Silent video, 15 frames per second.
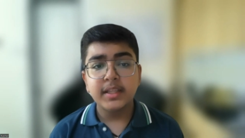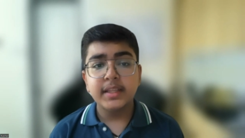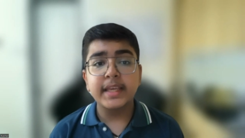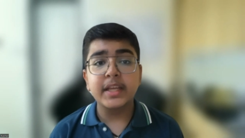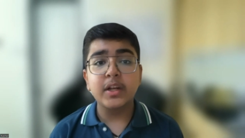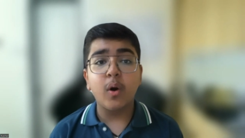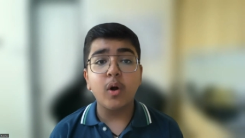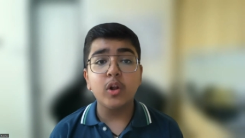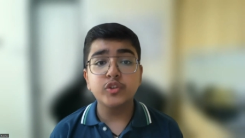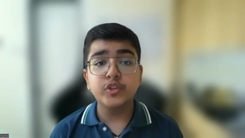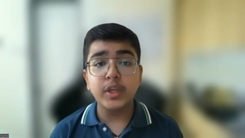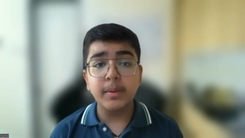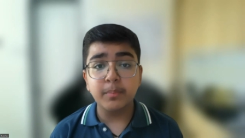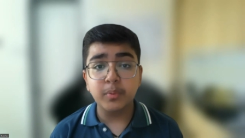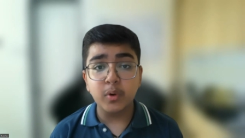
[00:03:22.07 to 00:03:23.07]
They can
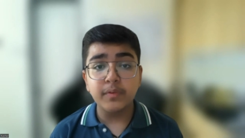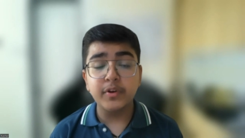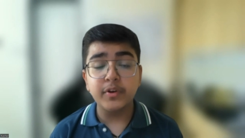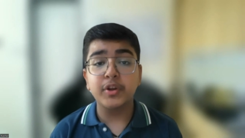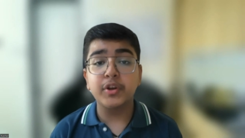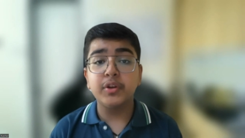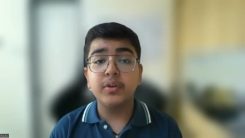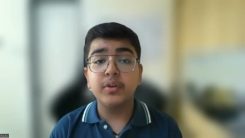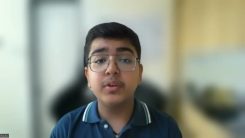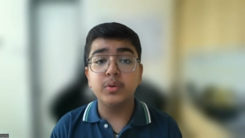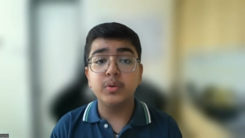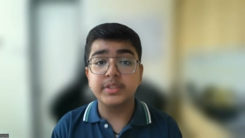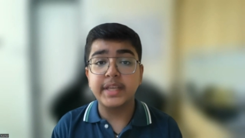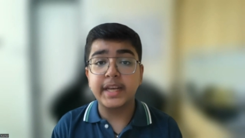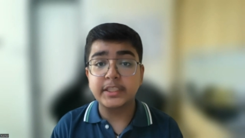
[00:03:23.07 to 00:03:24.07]
also improve your
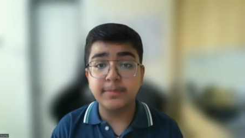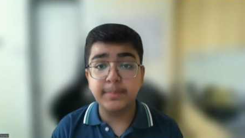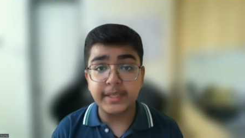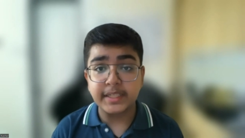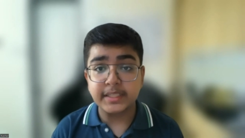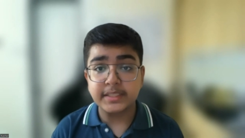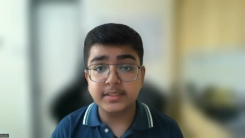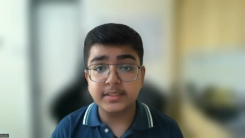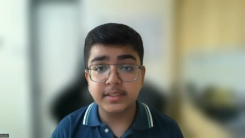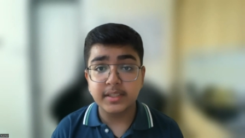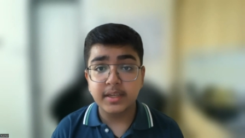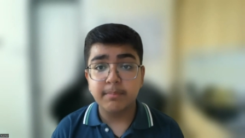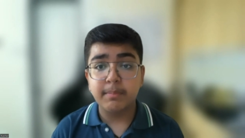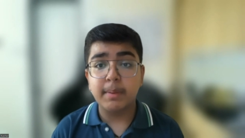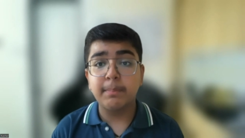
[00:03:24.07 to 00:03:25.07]
user experience
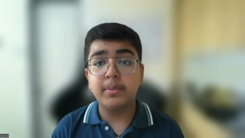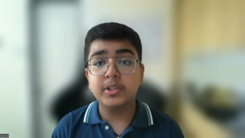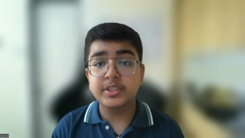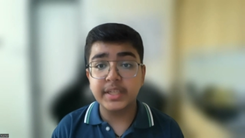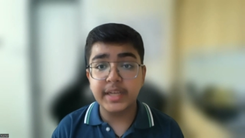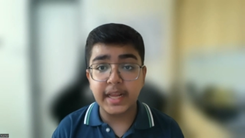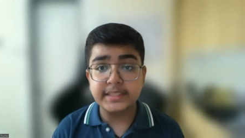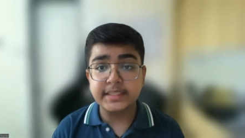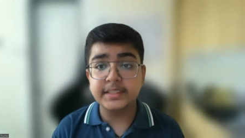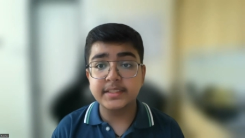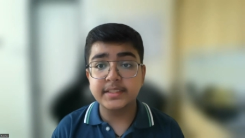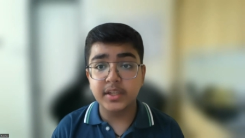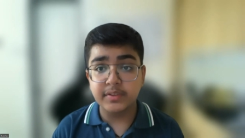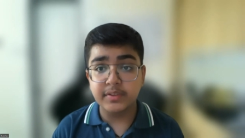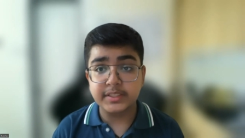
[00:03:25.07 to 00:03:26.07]
by personalizing
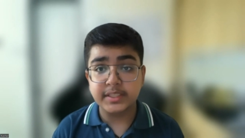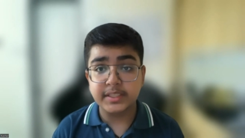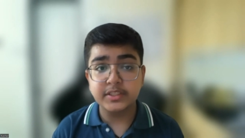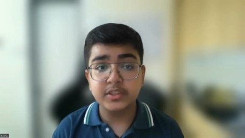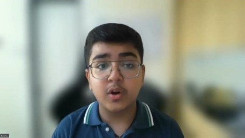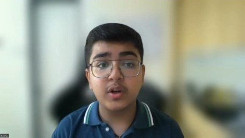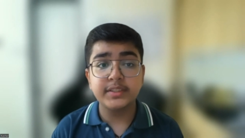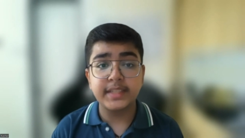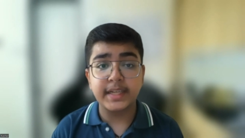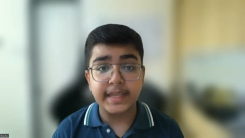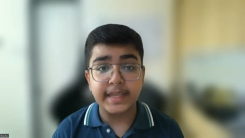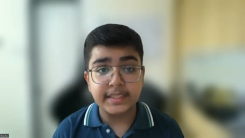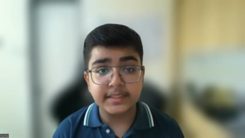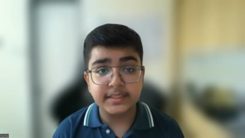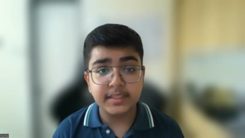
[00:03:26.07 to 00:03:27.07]
services or
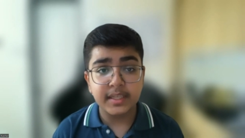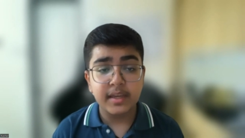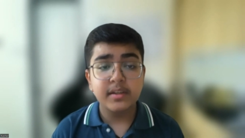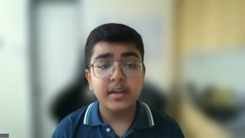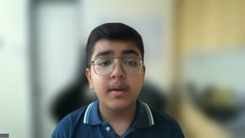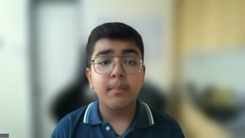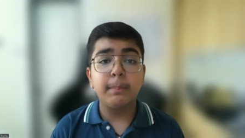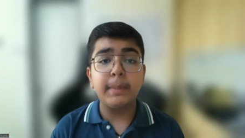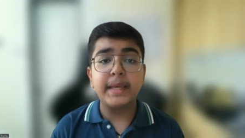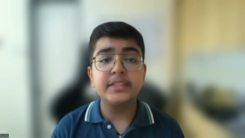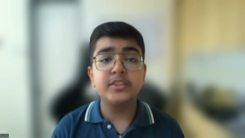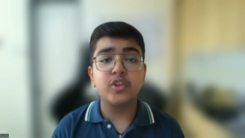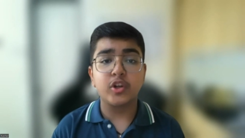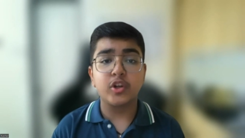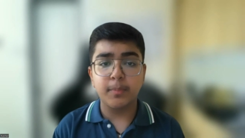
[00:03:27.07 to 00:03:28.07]
settings
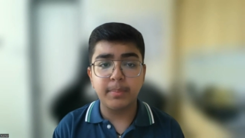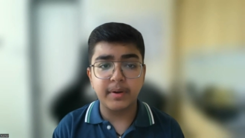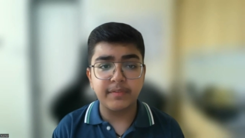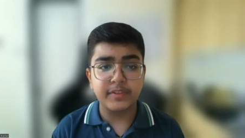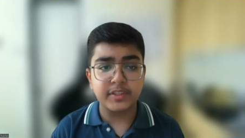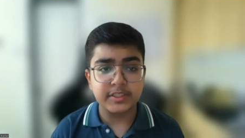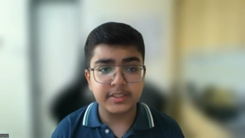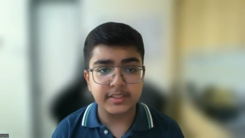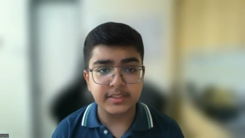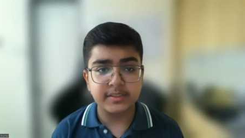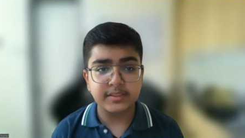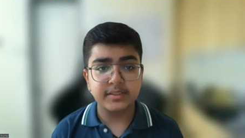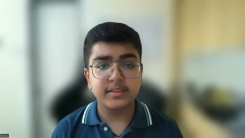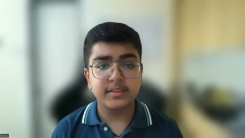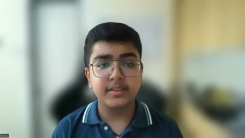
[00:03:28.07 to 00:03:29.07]
based on your
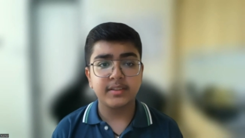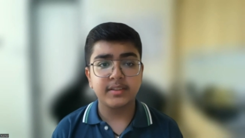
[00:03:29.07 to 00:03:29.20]
preferences.